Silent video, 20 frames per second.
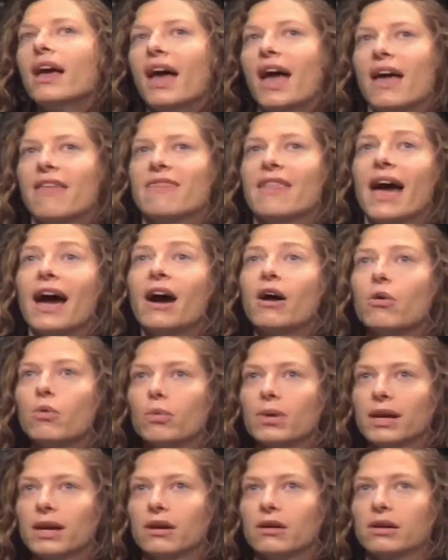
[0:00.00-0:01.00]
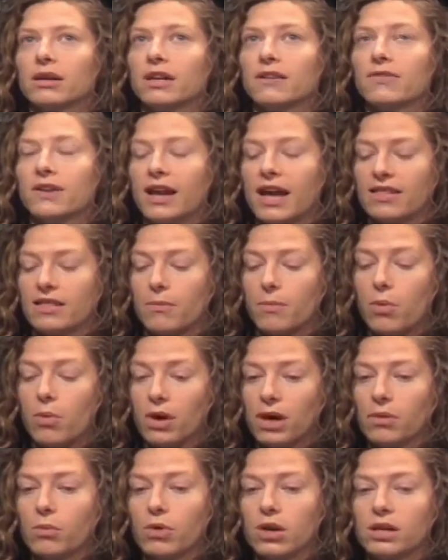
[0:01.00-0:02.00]
And now we are even at the
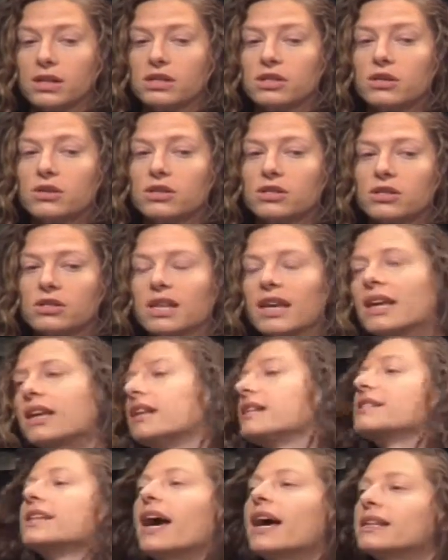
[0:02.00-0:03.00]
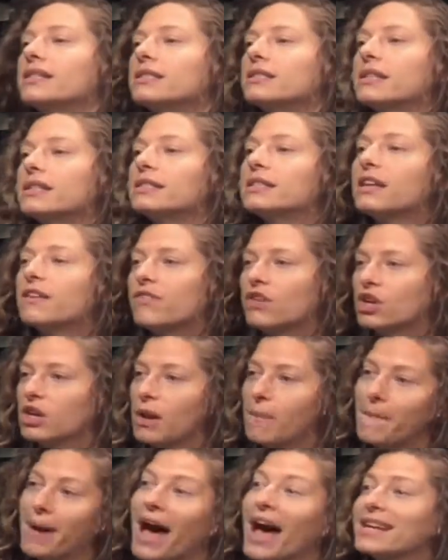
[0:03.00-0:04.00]
point where students are taking tests to see if they're
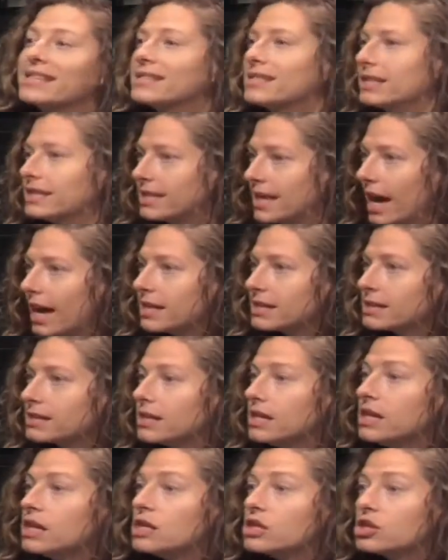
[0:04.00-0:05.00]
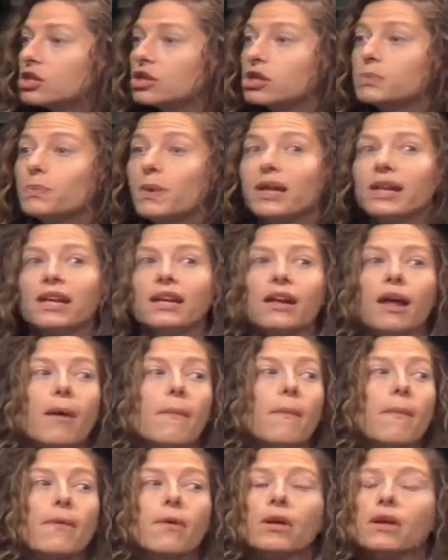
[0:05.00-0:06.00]
going to pass the test. So you're spending
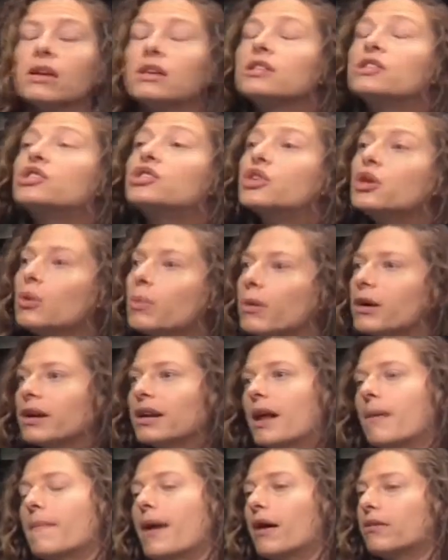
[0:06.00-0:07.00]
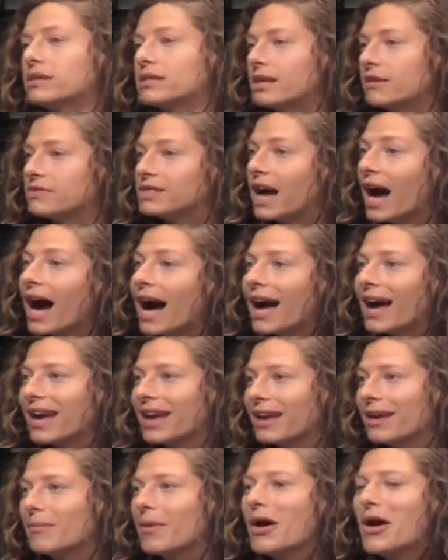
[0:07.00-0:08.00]
um, exuberant amounts of
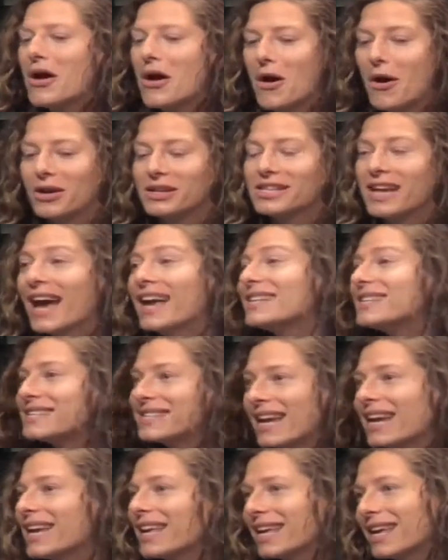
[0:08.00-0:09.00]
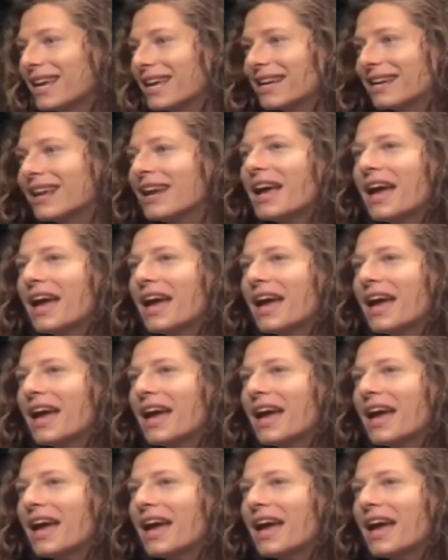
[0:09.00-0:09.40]
time on test taking